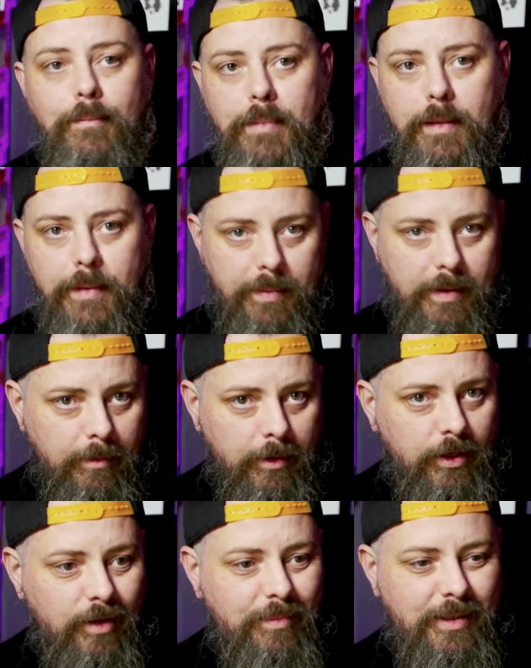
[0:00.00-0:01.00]
Maybe
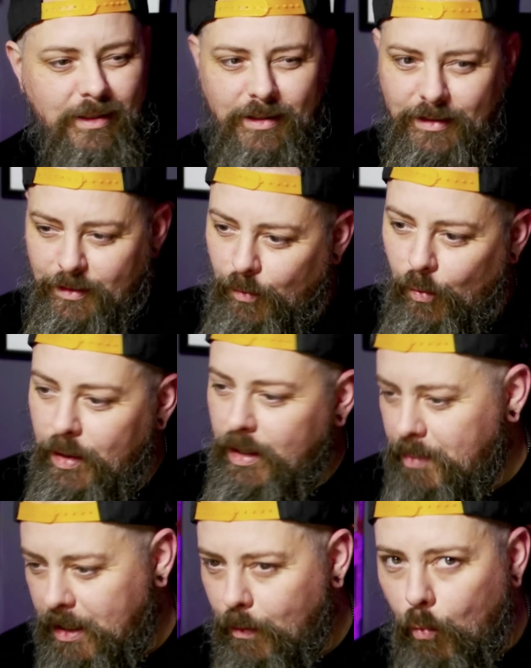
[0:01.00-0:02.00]
people are going to be like,
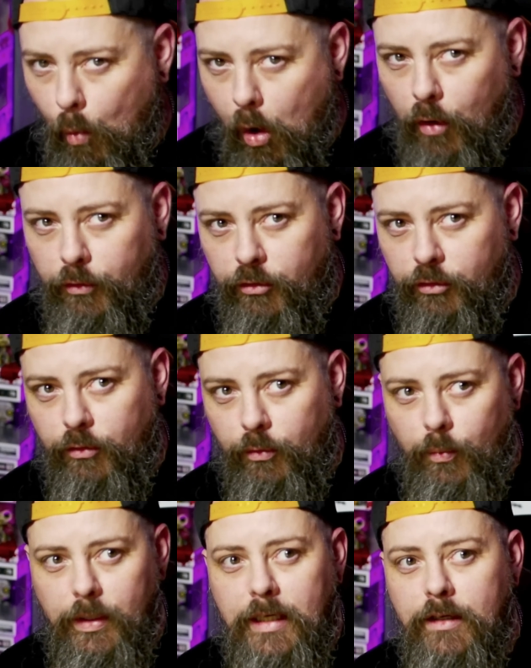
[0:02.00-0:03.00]
we're being
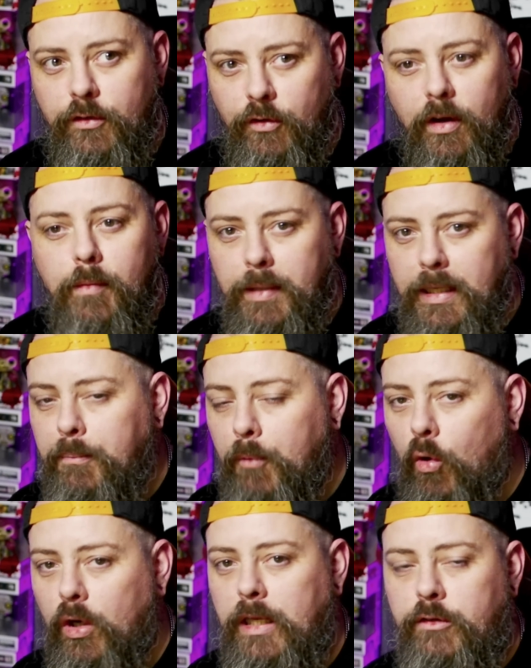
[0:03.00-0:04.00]
watched. We need to try and be
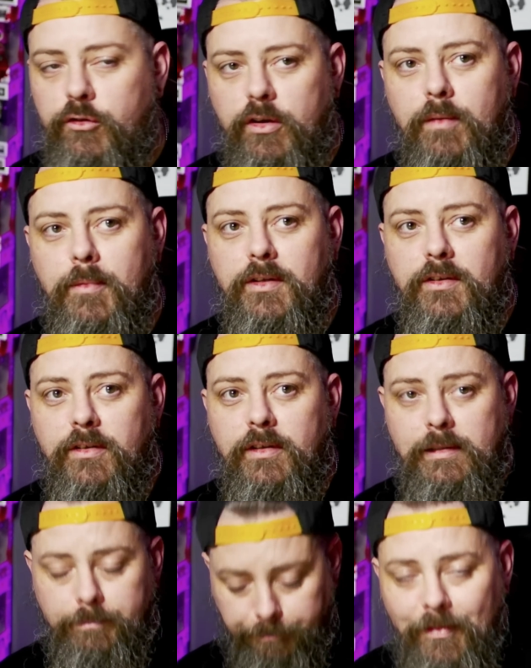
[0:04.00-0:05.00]
more legitimate.
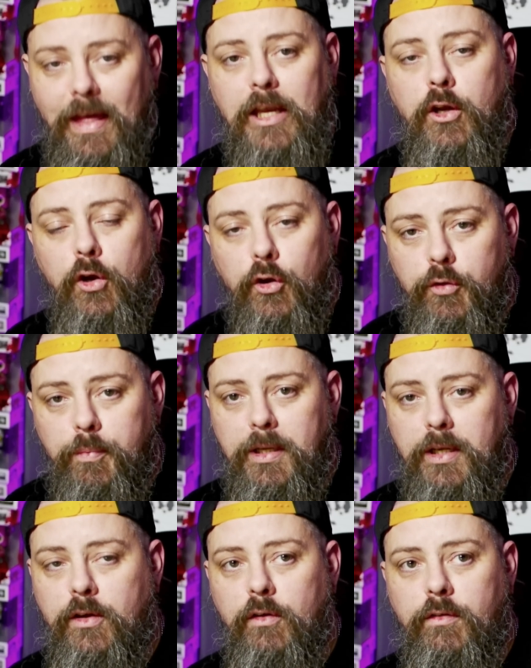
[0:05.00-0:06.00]
And that could
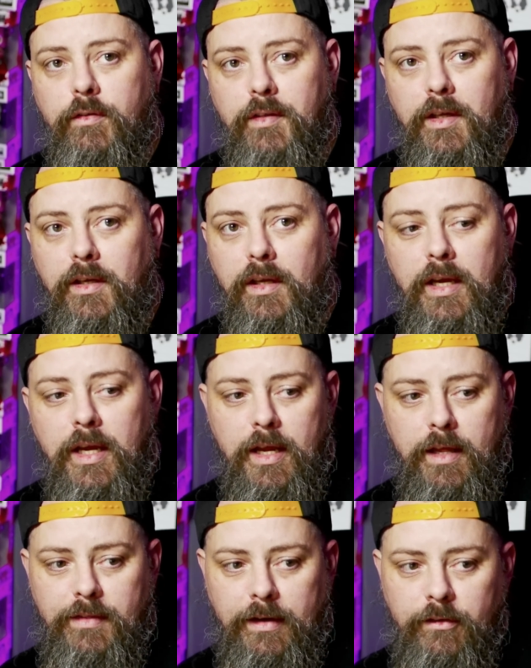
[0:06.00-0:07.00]
be a good thing.
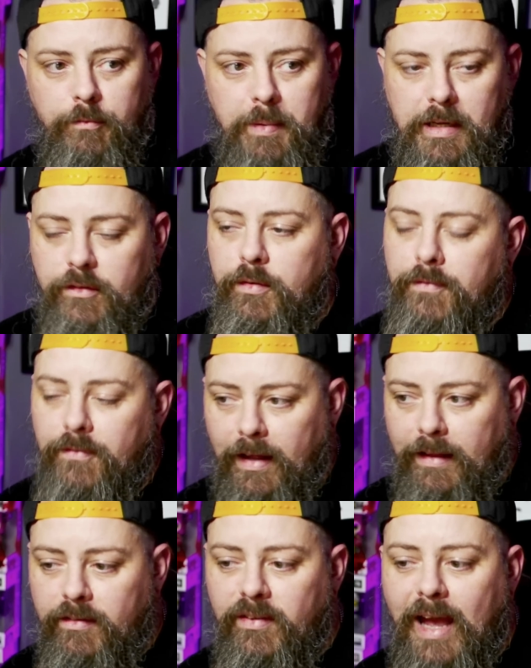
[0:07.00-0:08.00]
There have been some
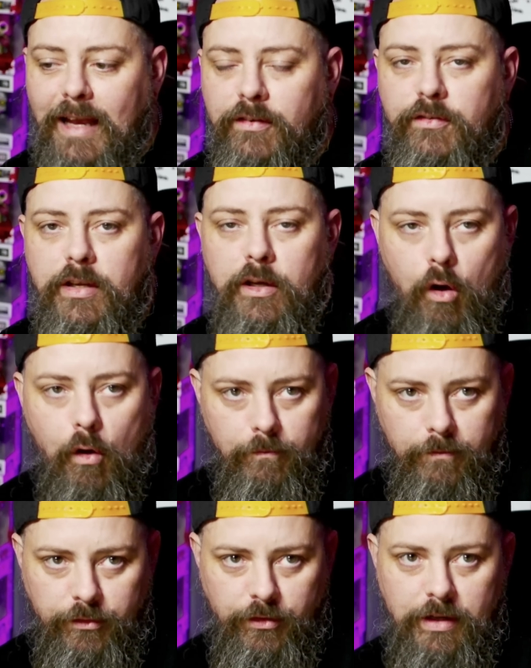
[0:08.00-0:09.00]
fantastic
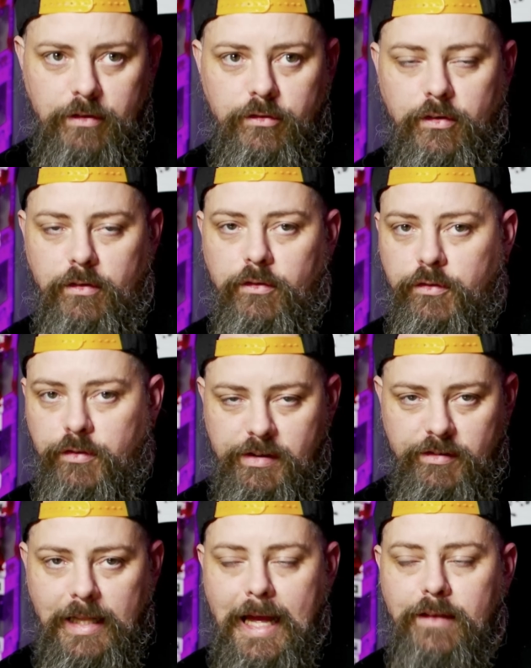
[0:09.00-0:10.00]
conversations
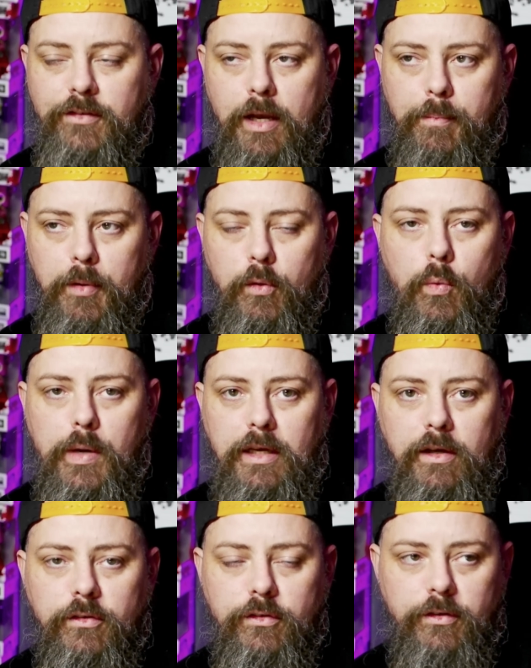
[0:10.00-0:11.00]
these last couple of
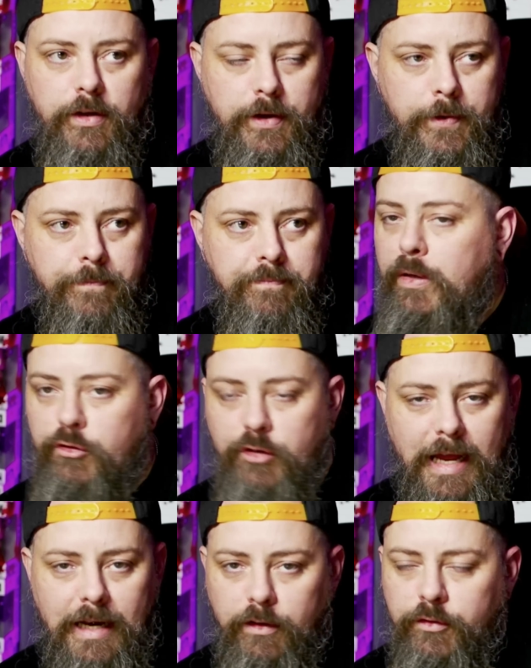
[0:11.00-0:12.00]
weeks between
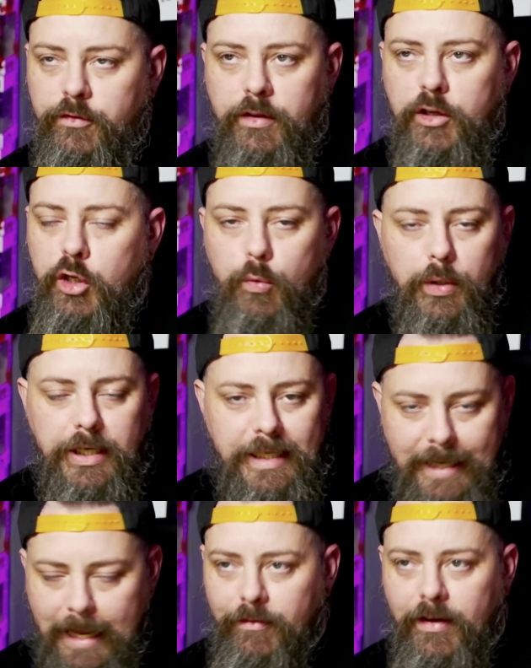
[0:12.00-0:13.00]
channels that you would
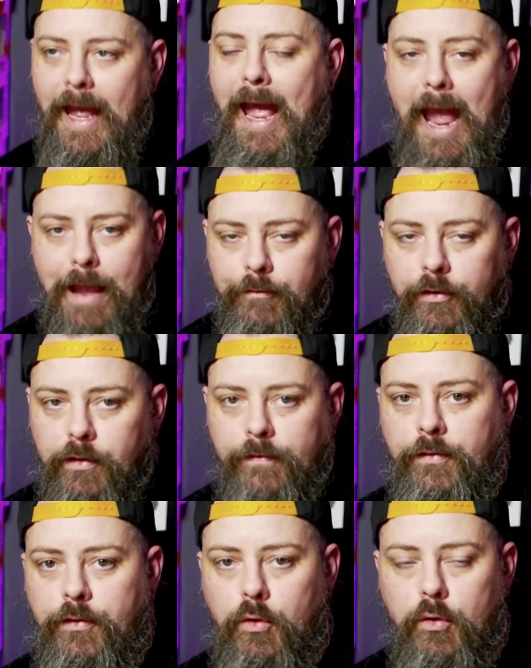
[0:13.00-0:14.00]
never ever
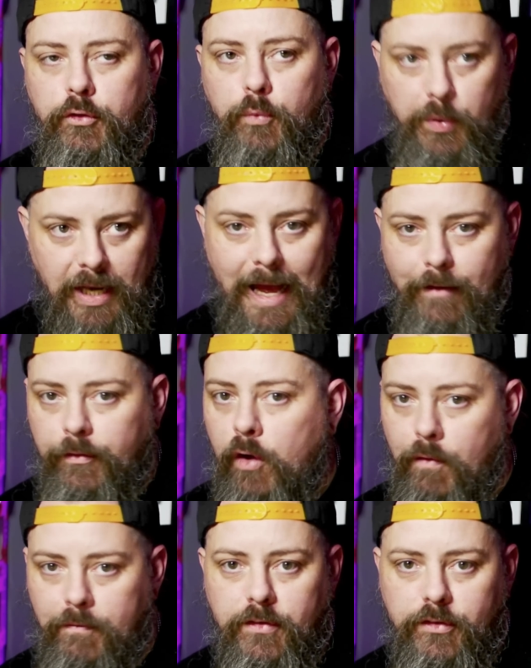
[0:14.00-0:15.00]
have thought would have
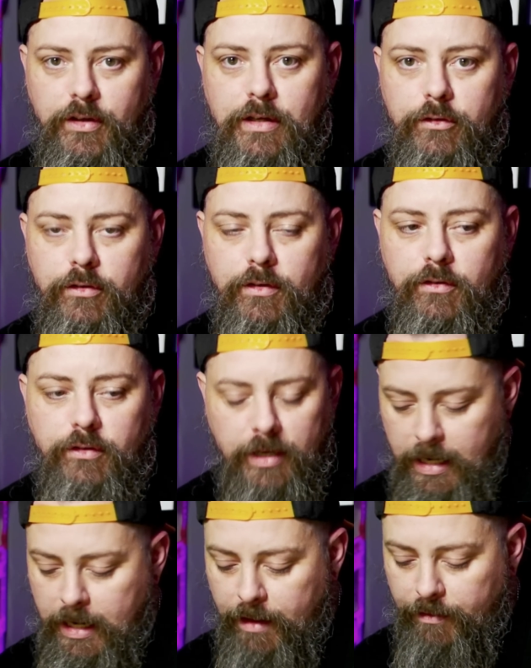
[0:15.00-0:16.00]
conversations.
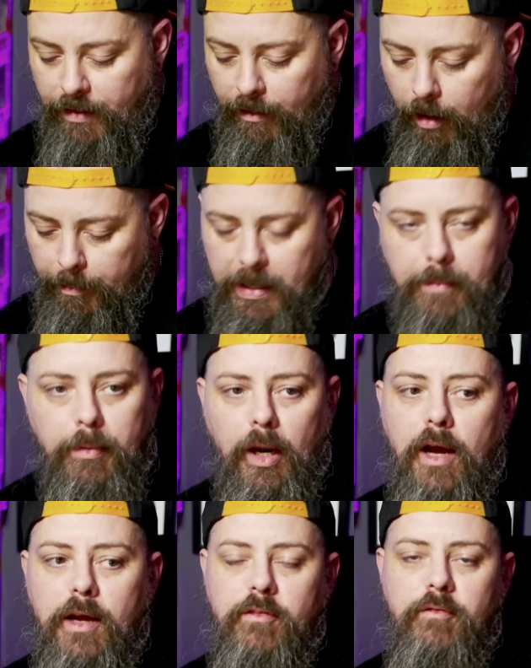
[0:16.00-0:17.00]
There are
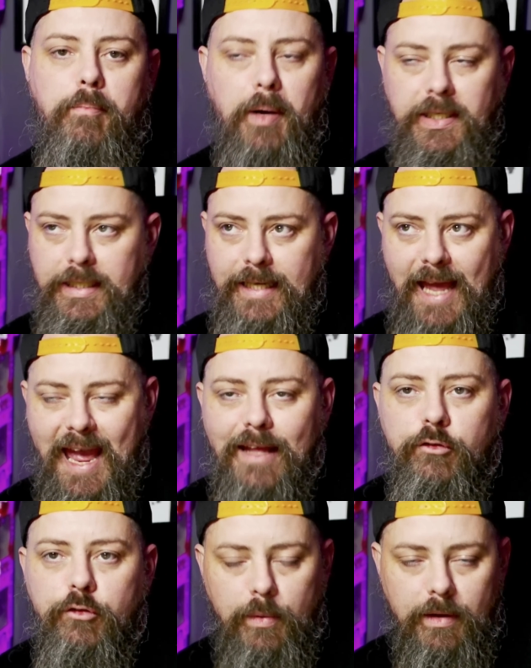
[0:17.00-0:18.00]
people I have butted
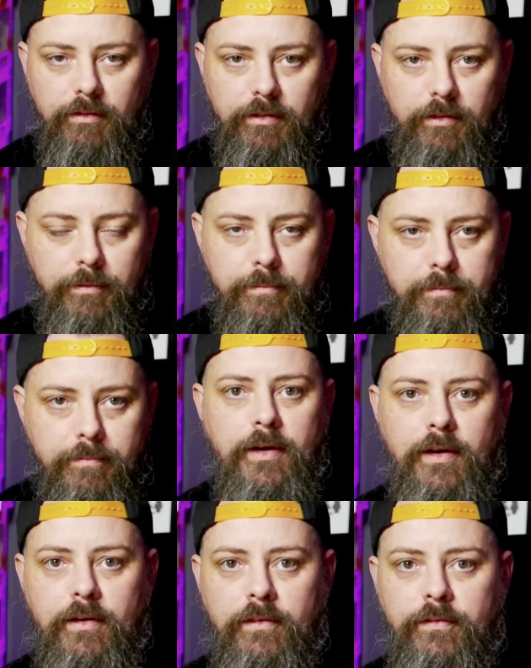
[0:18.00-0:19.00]
heads with
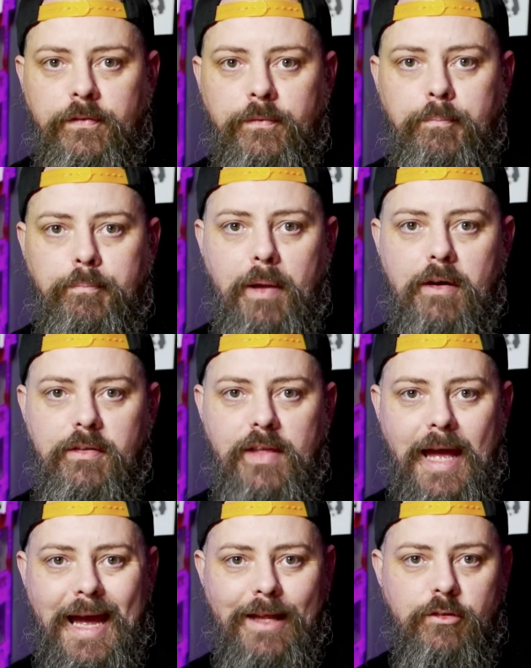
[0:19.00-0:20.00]
that have buried
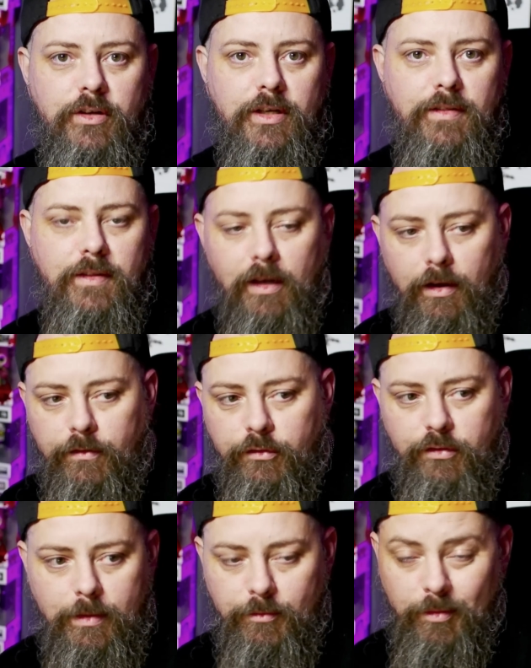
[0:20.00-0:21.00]
the hatchet in their live
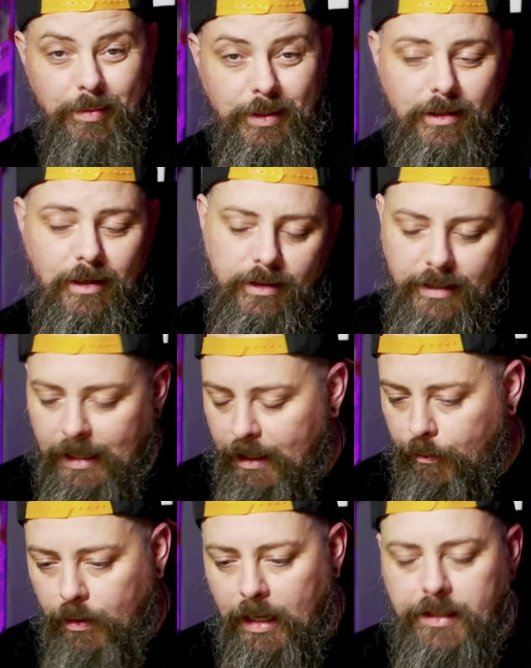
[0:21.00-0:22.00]
streams and been like,
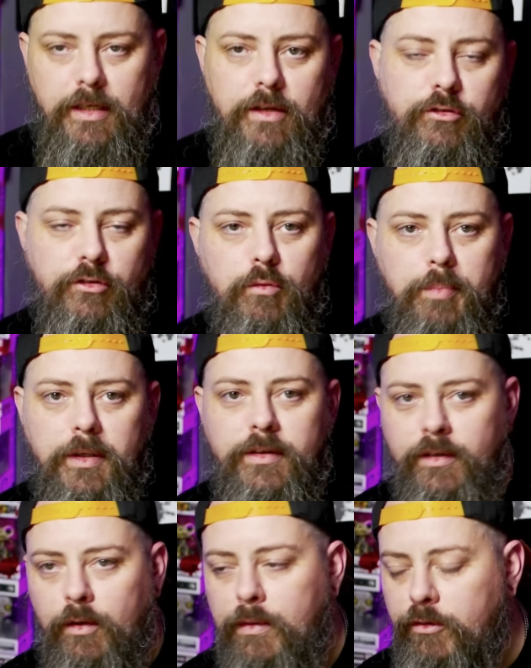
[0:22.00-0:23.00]
yeah, we had an issue,
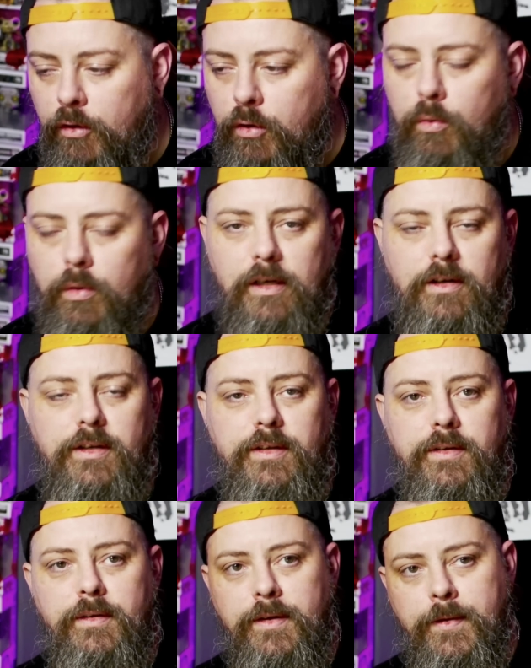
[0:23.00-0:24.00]
but, you know, he's a cool guy.